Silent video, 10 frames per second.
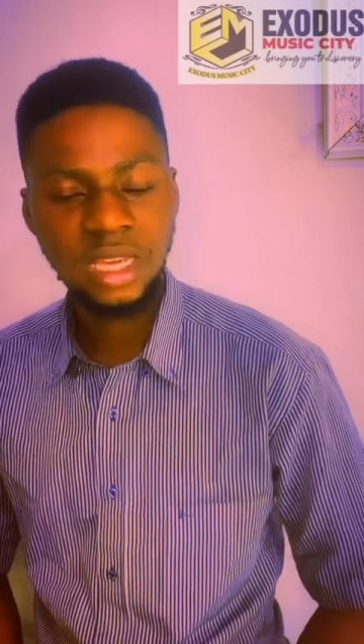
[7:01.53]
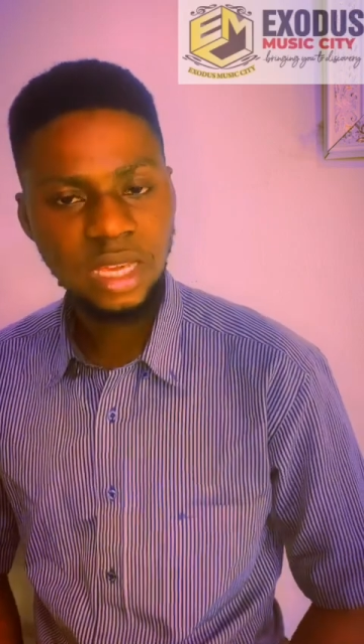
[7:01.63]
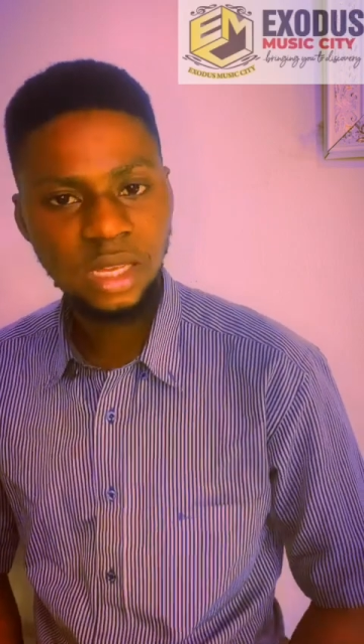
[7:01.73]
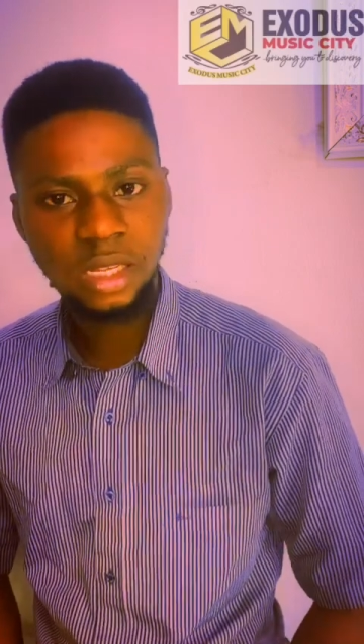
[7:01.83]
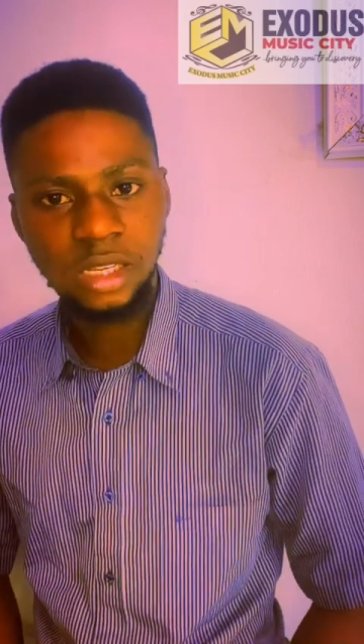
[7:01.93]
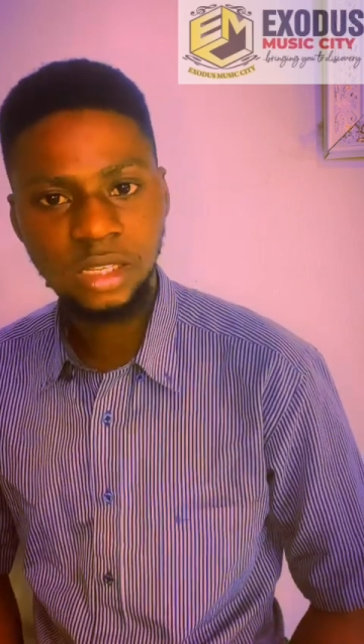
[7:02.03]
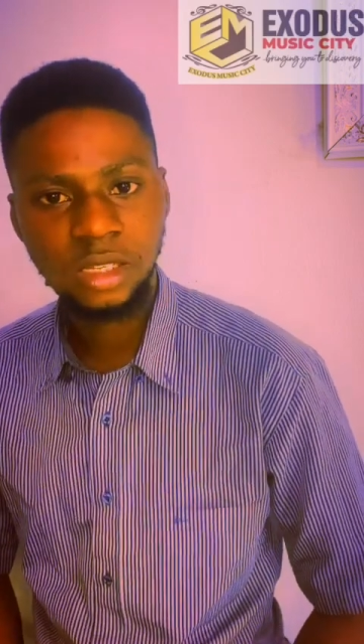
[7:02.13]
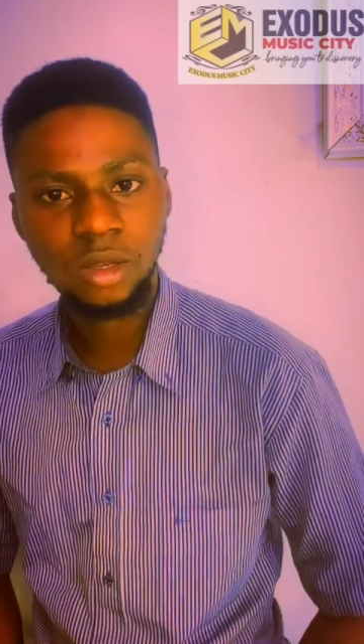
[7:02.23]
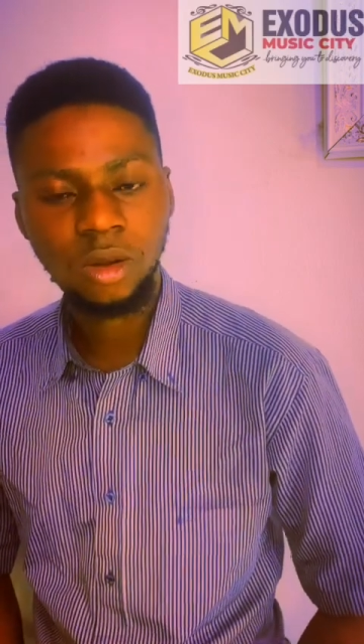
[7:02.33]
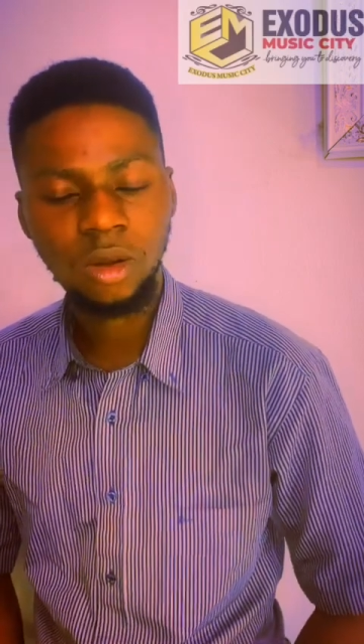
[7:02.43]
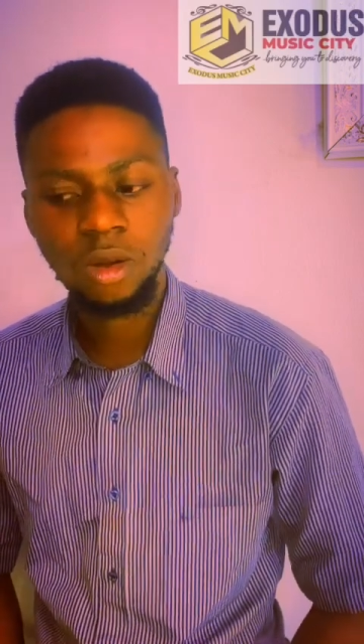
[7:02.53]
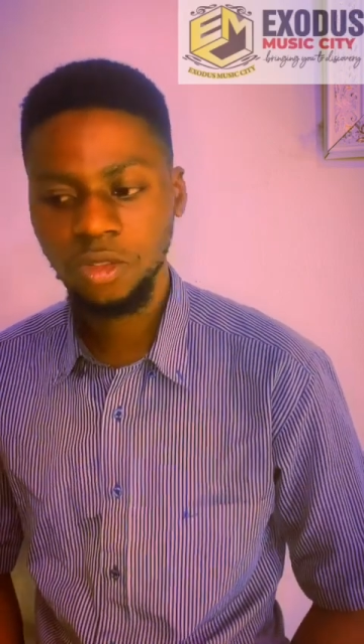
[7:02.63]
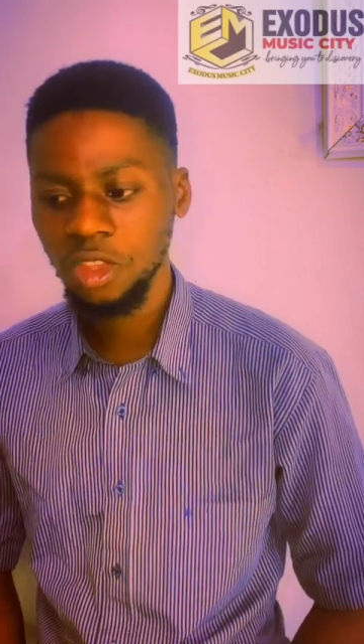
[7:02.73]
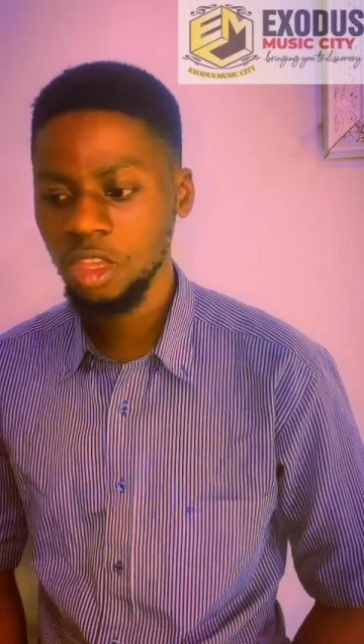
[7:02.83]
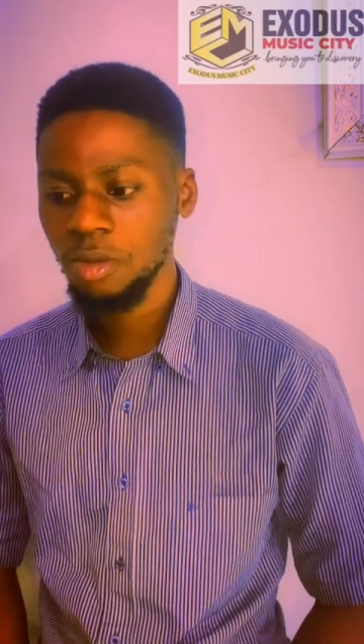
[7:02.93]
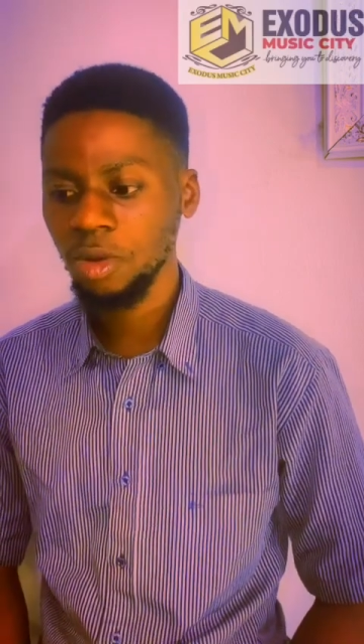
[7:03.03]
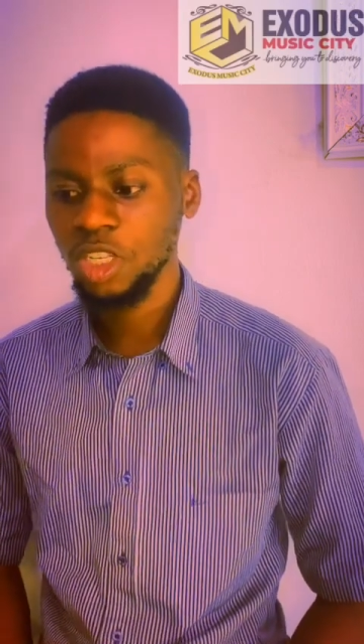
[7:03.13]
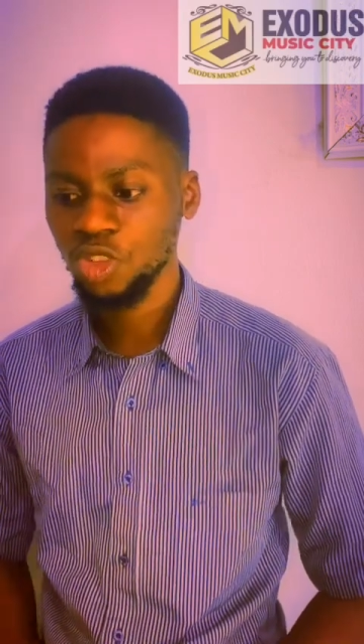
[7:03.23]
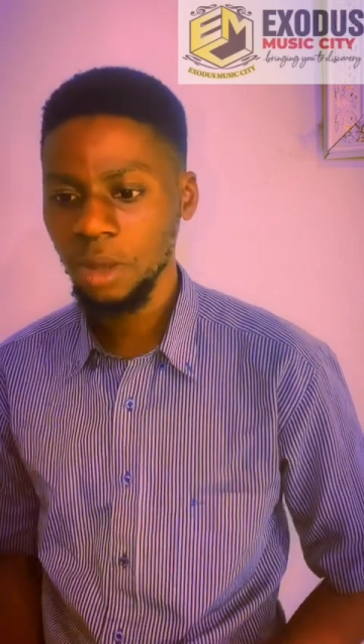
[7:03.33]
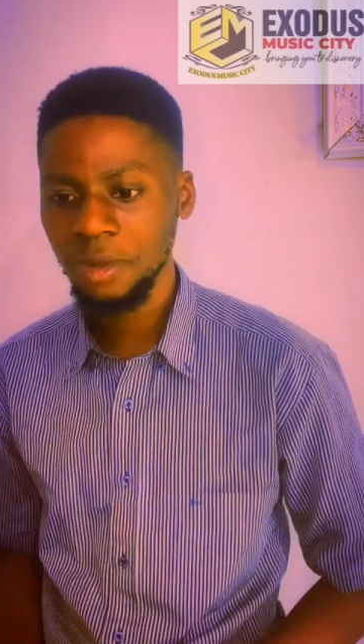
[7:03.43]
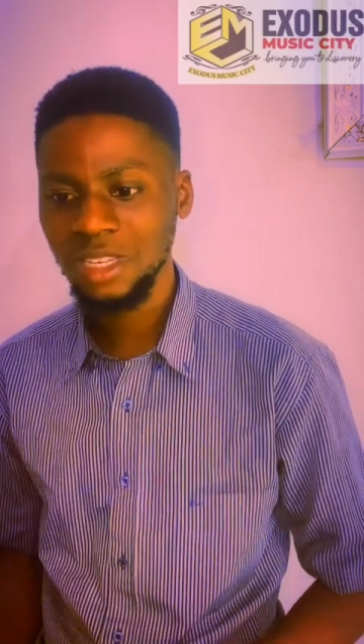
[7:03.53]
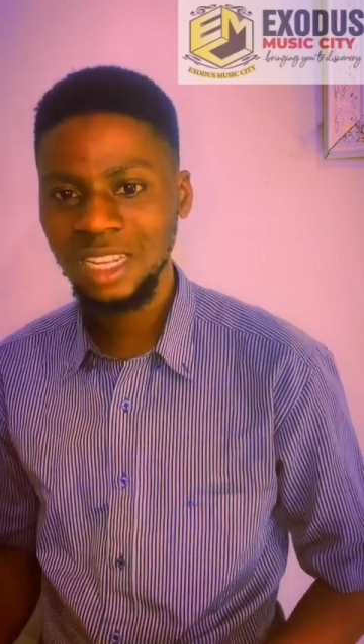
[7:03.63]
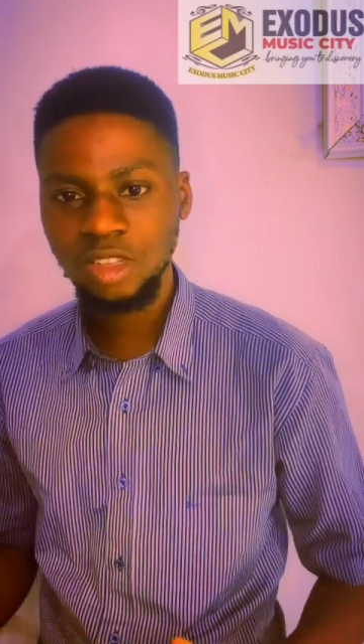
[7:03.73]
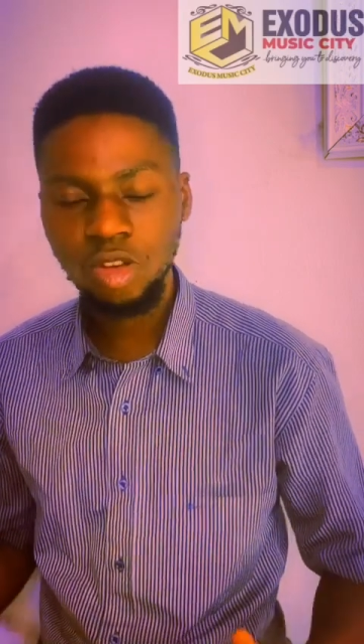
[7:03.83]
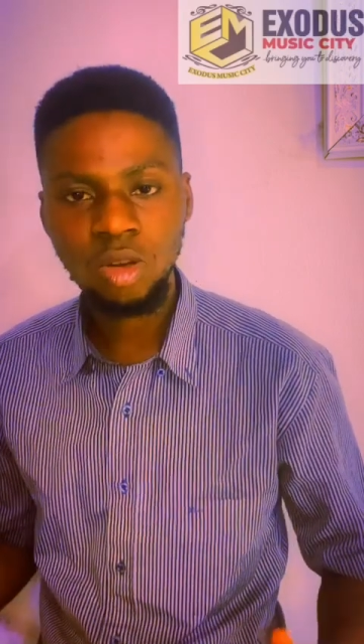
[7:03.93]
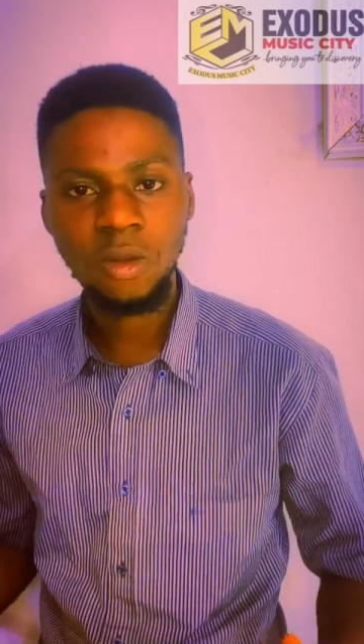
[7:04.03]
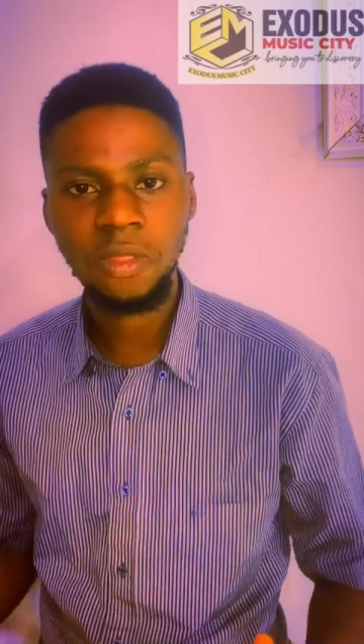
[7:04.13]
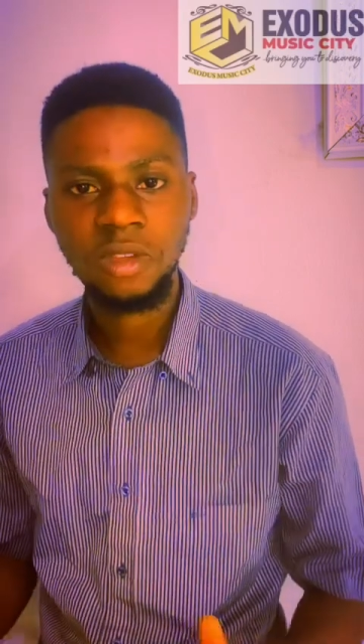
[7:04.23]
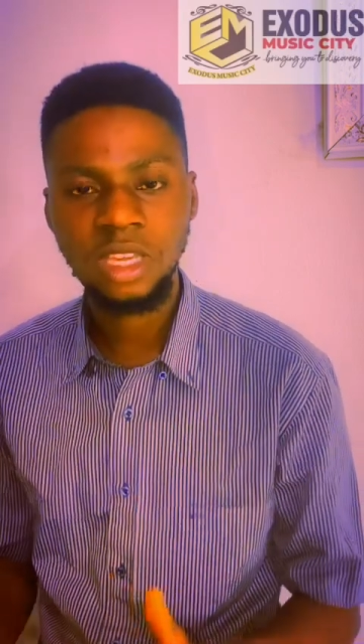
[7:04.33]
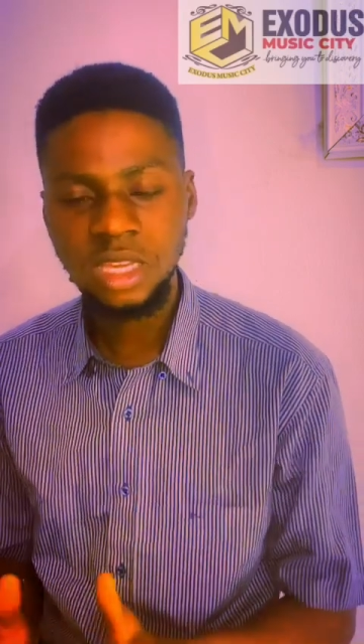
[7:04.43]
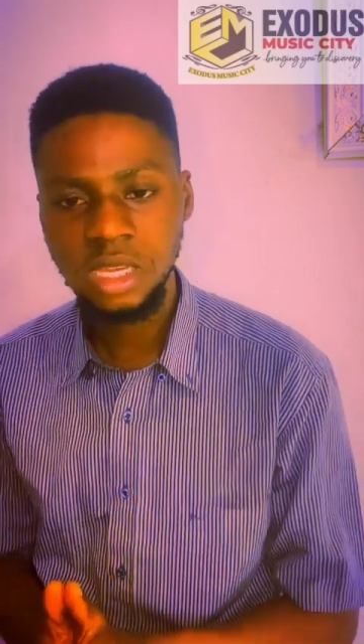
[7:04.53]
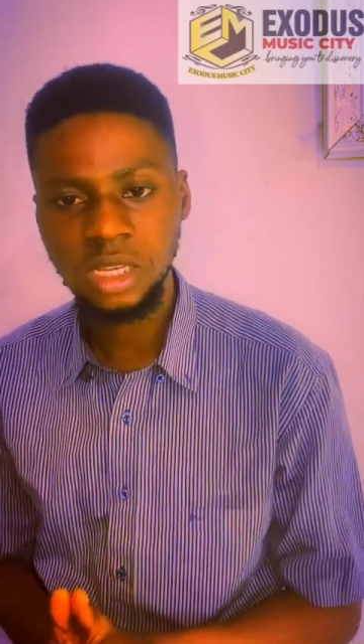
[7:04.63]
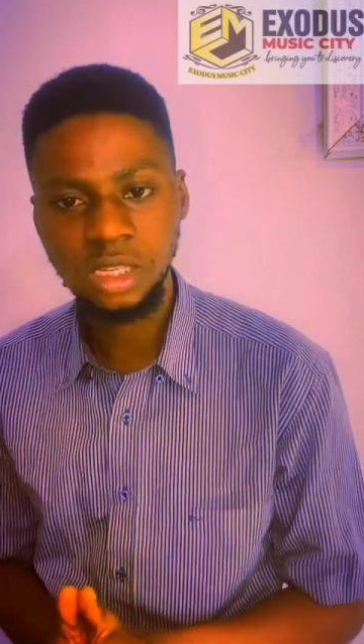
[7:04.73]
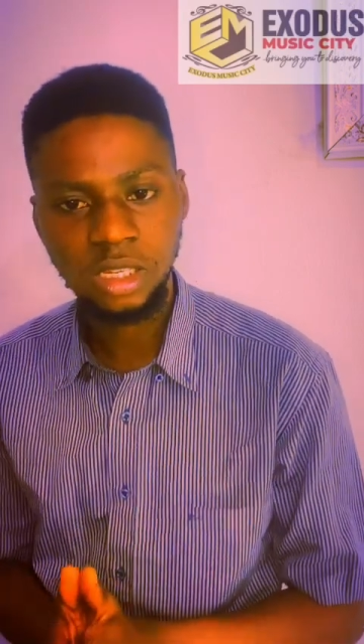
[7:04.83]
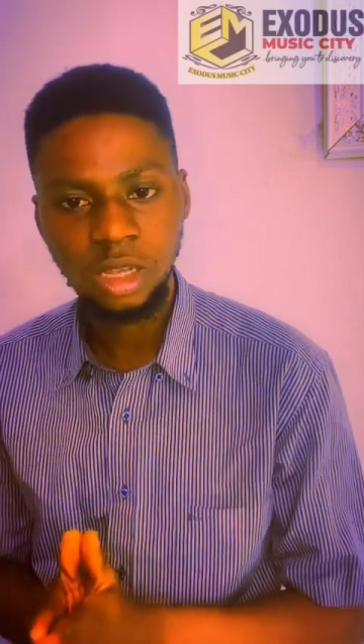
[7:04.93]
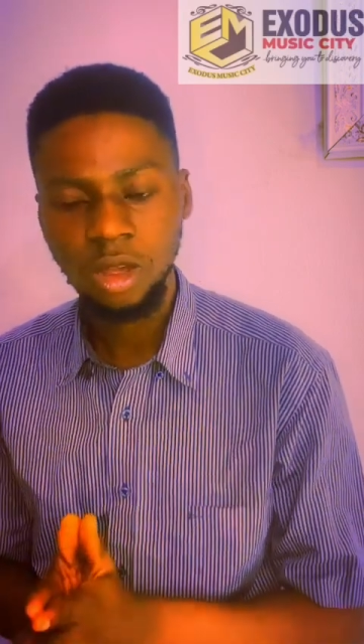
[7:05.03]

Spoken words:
keys on the keyboard represents all the keys